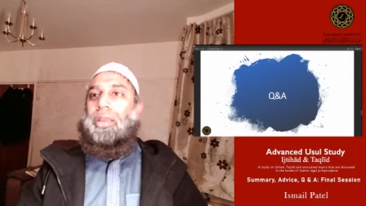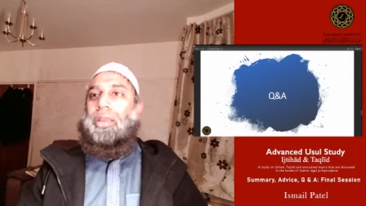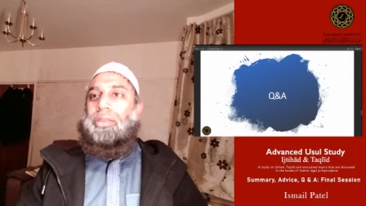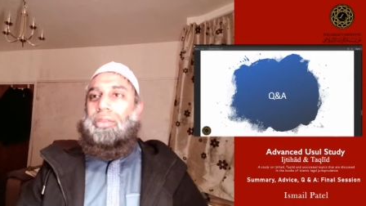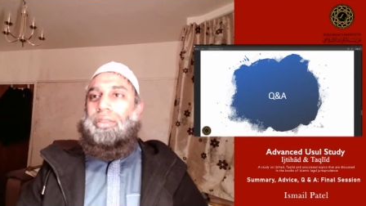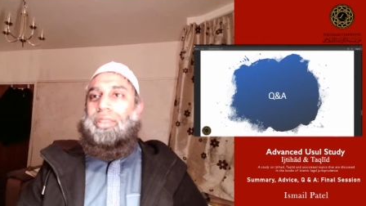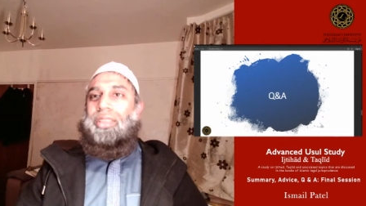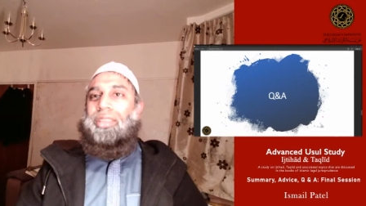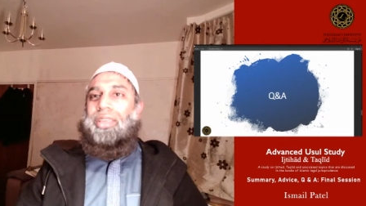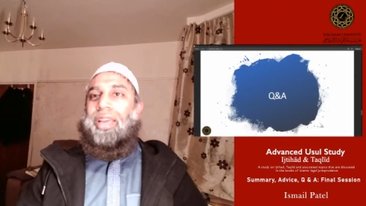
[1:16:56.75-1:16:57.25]

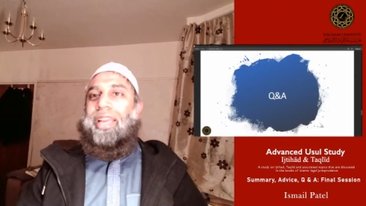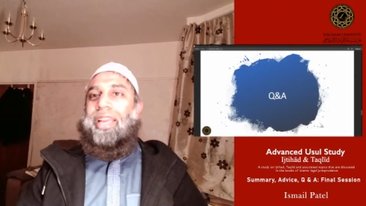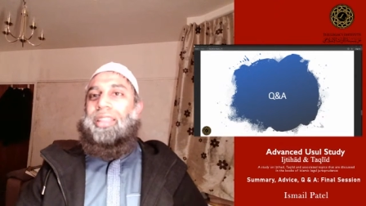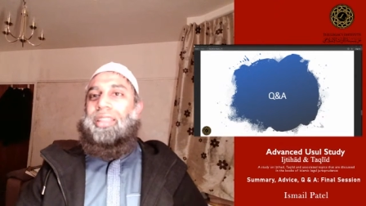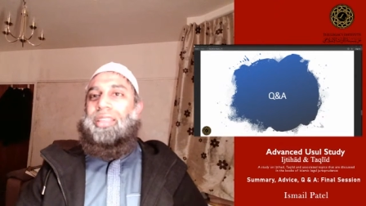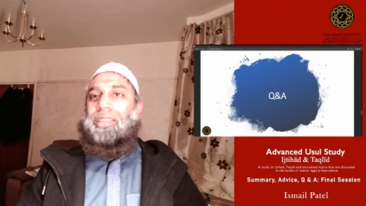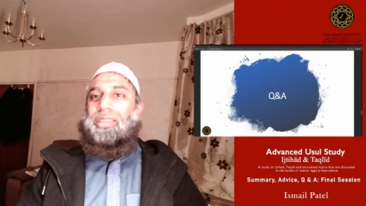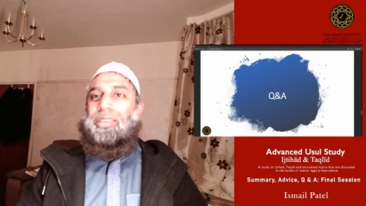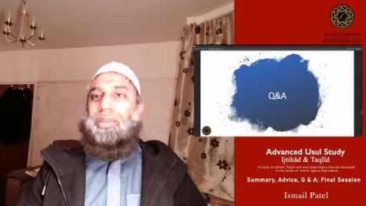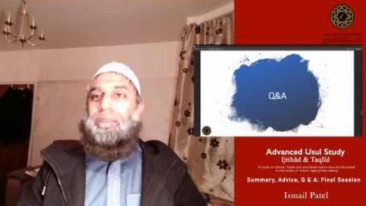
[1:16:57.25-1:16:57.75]
So again,
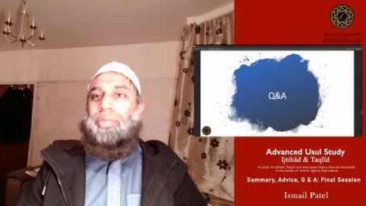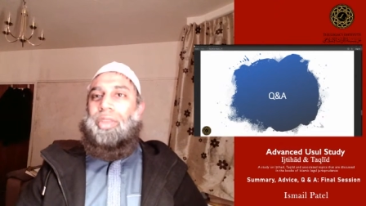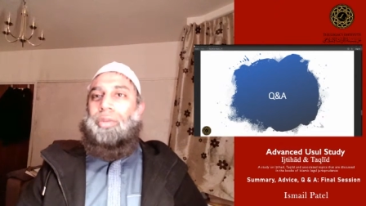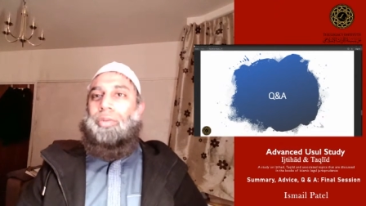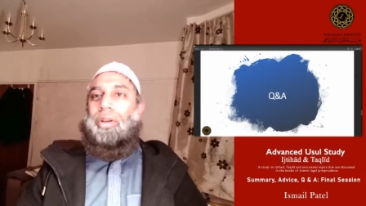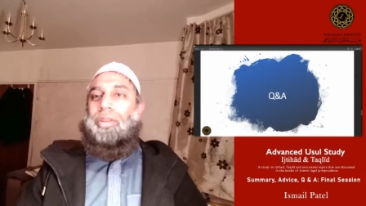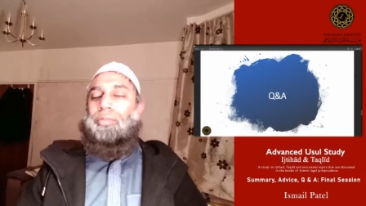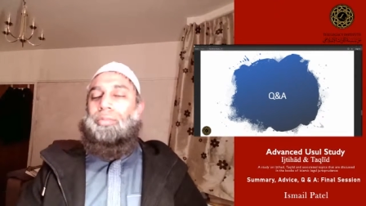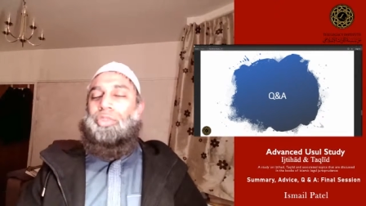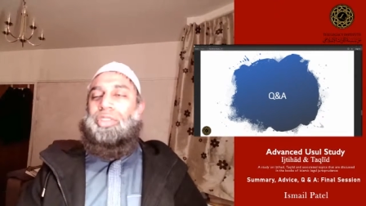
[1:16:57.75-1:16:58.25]
this is something
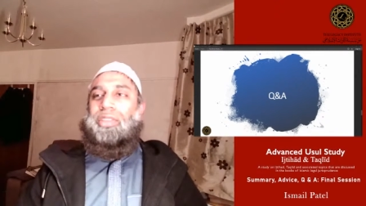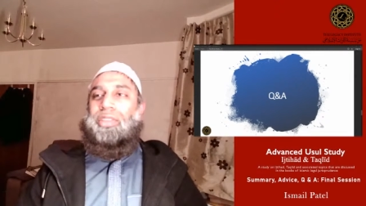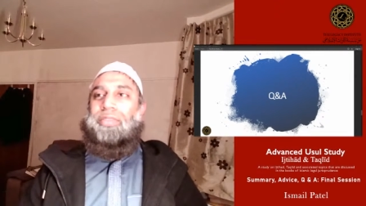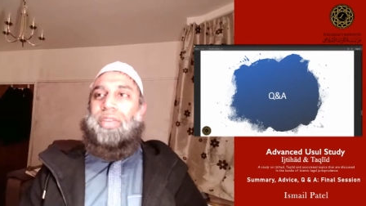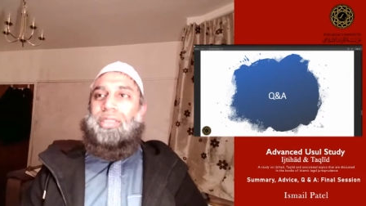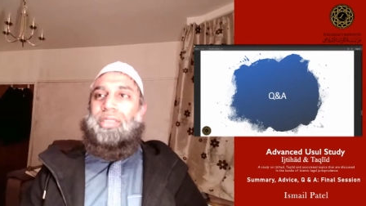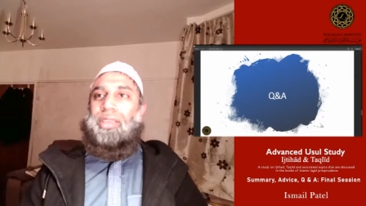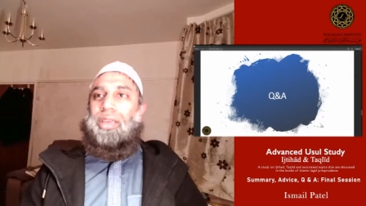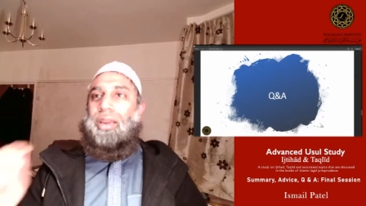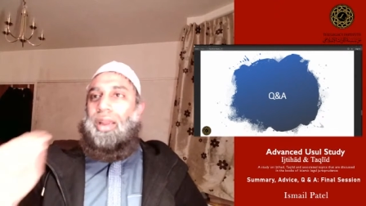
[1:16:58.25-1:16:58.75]
what
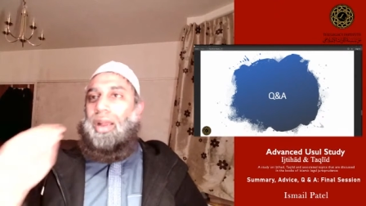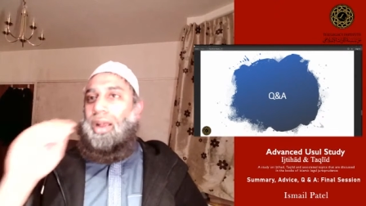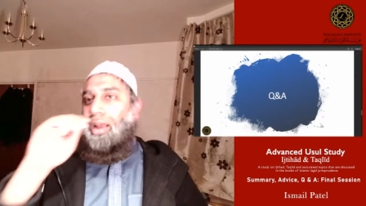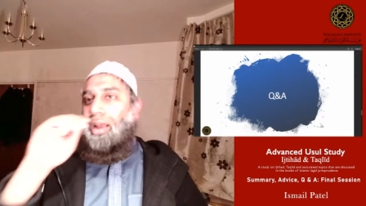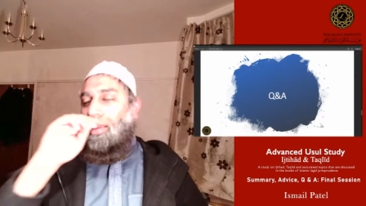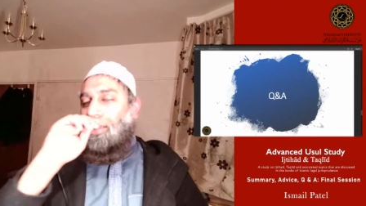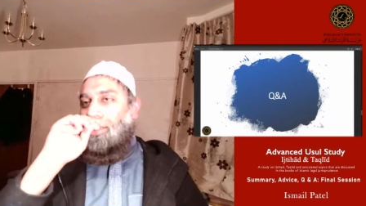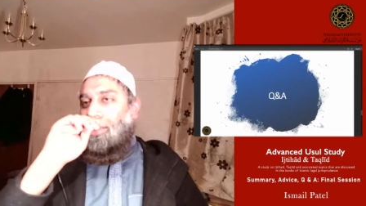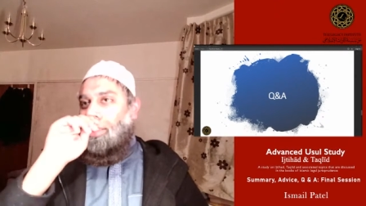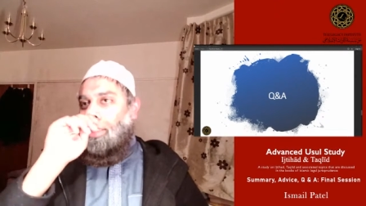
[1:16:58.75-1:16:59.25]
Mustafa
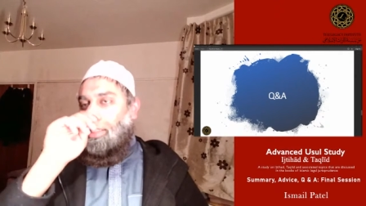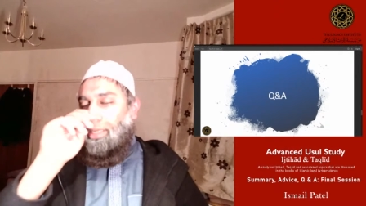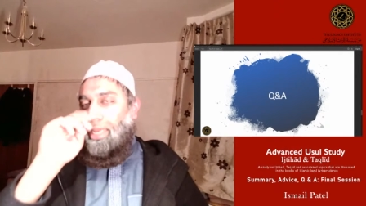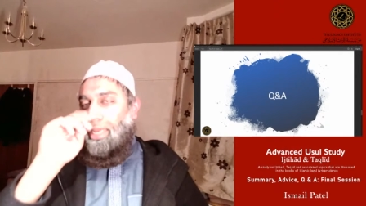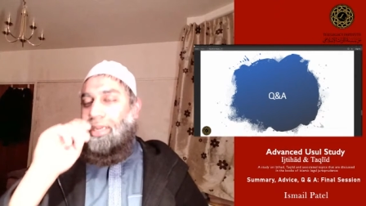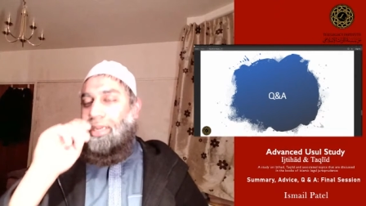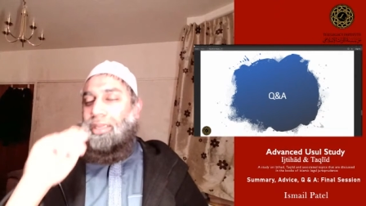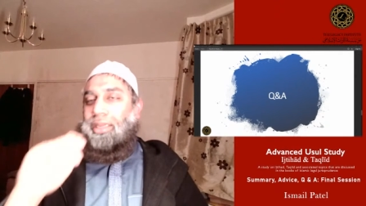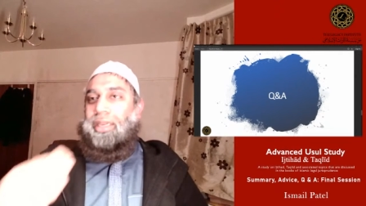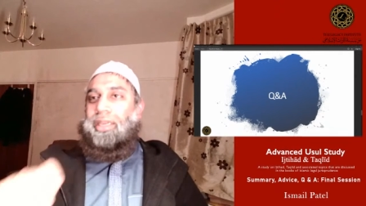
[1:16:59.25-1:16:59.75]
Zarqa
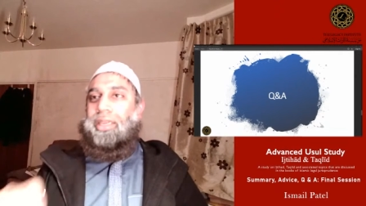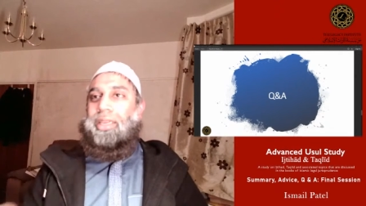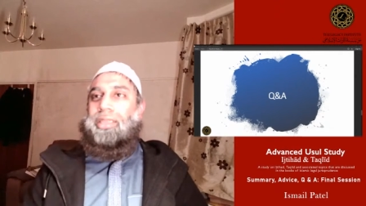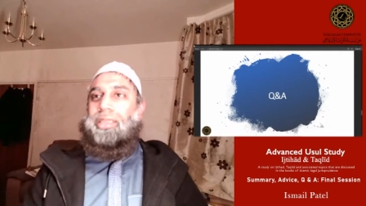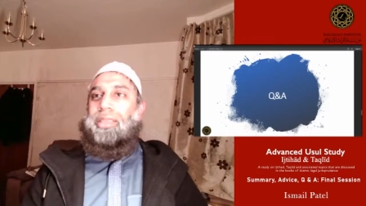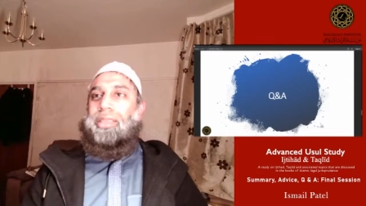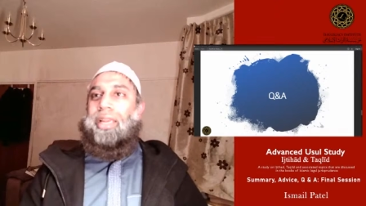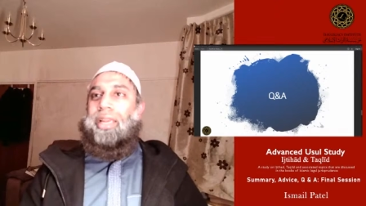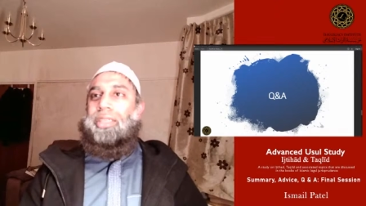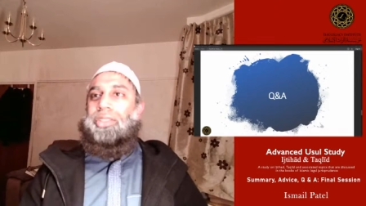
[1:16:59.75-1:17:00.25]
said in
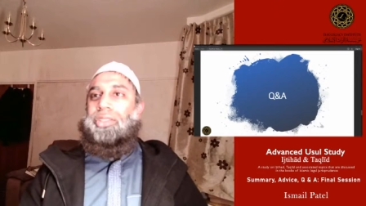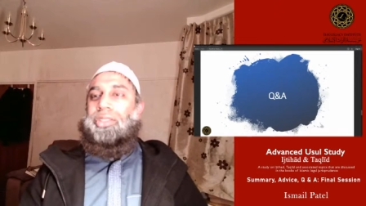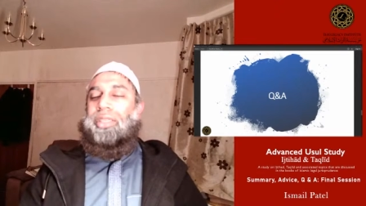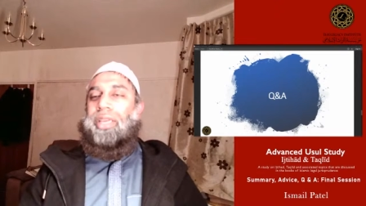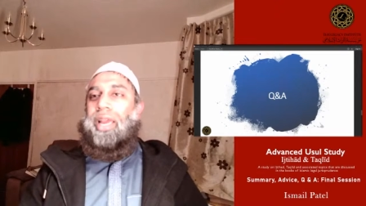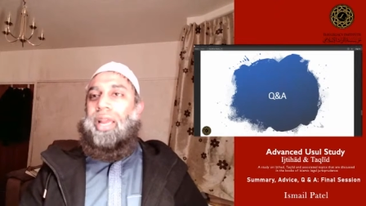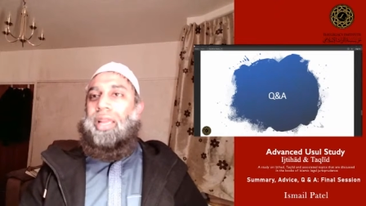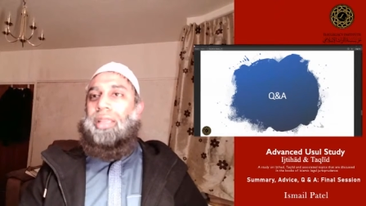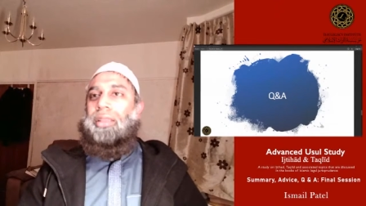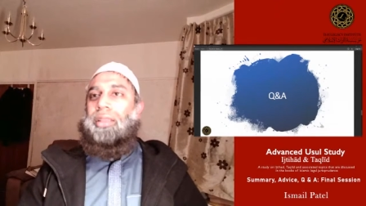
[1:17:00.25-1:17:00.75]
his
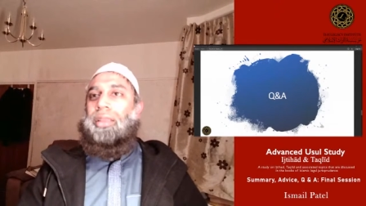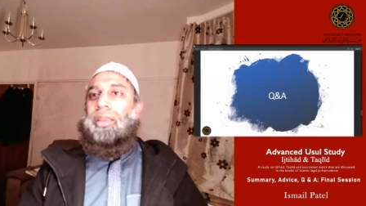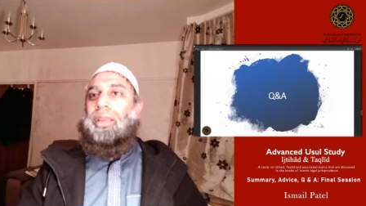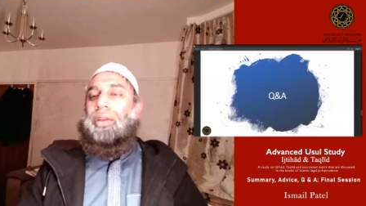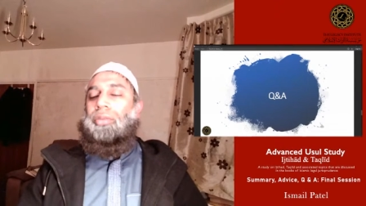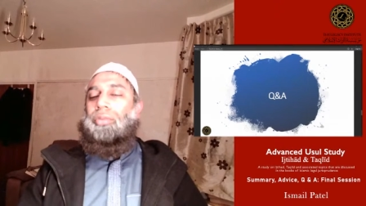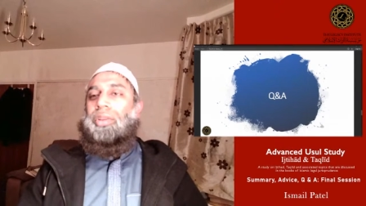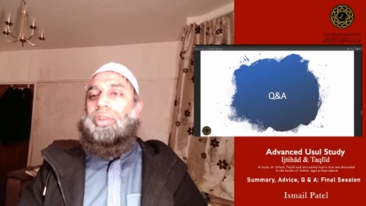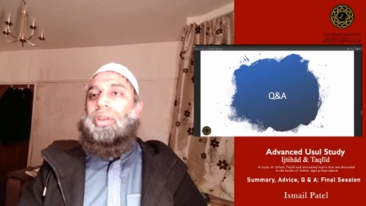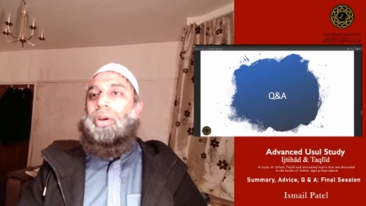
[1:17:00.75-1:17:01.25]
Al-Ijtihad
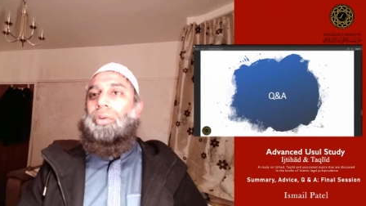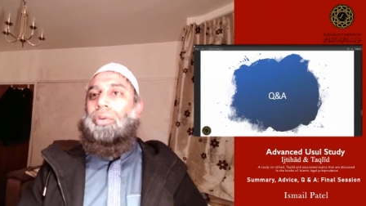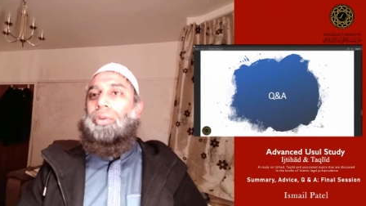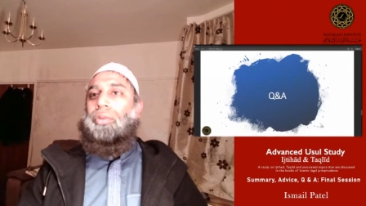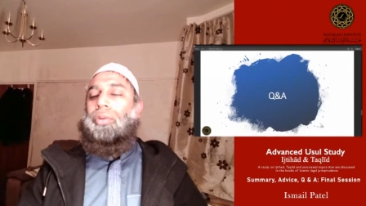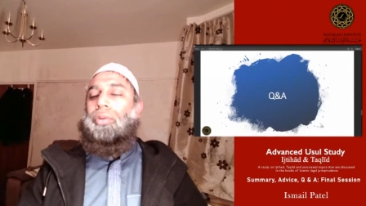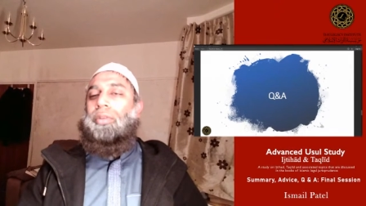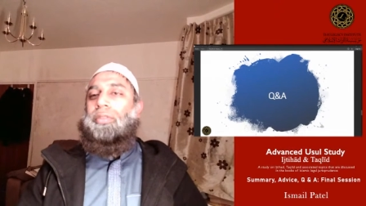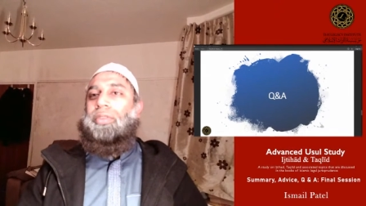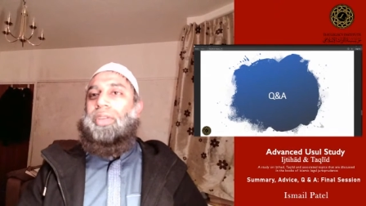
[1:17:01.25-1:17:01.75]
wa
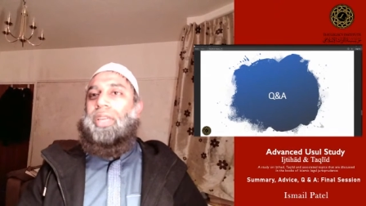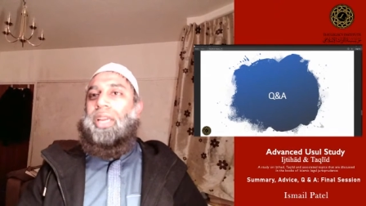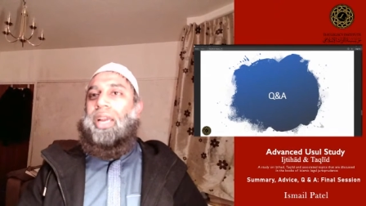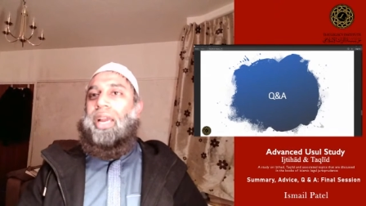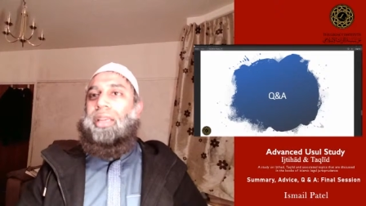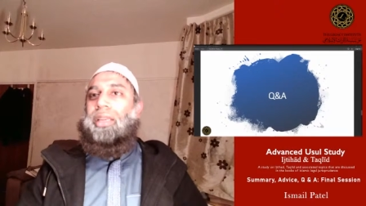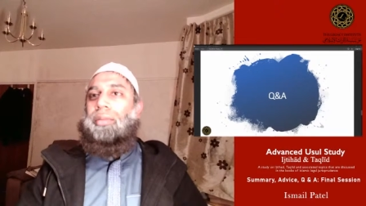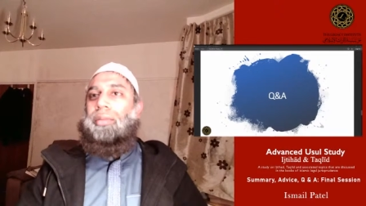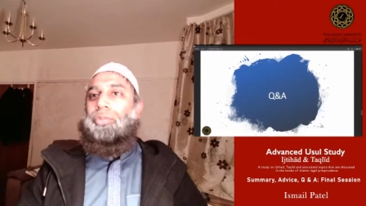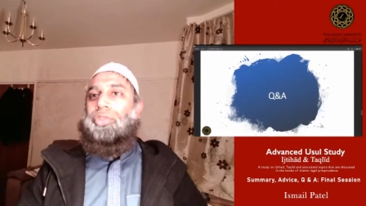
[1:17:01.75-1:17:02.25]
Dawruhu fi
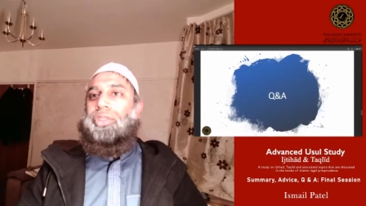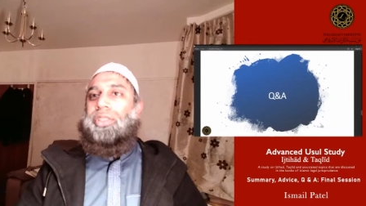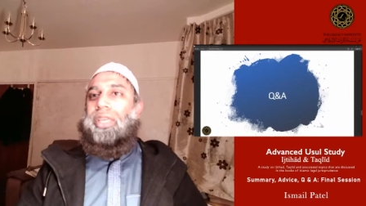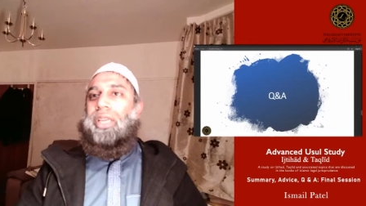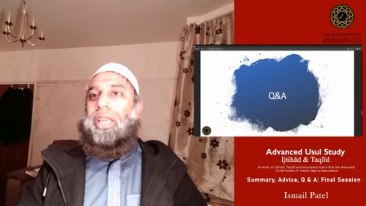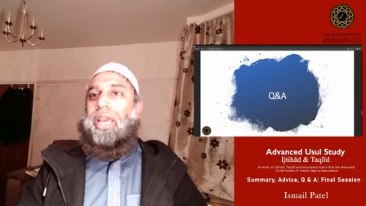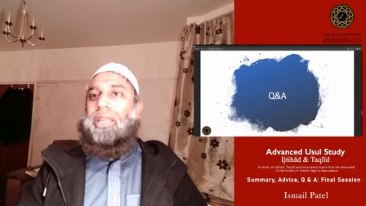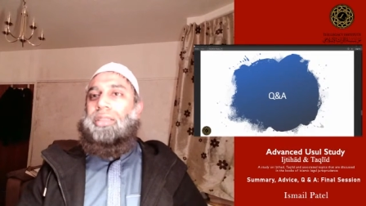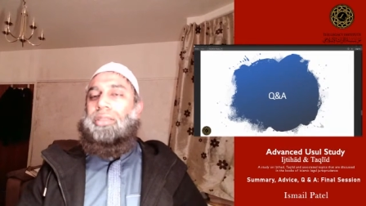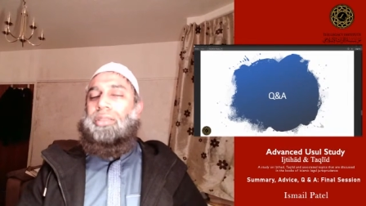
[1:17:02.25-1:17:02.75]
Hall
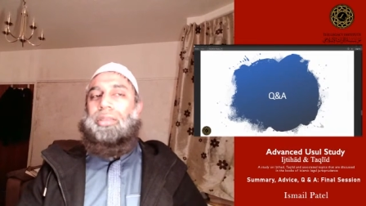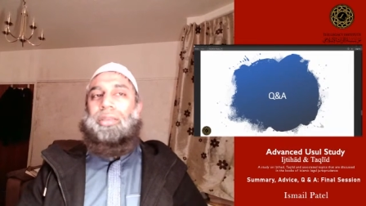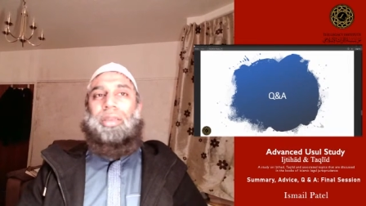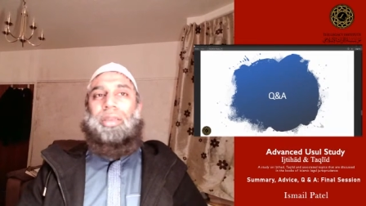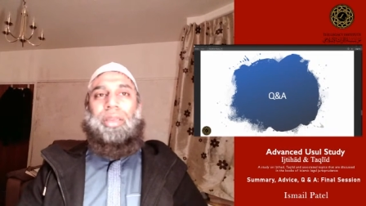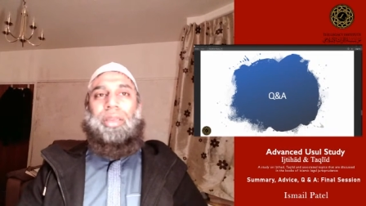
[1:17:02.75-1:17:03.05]
al-Mushkilat.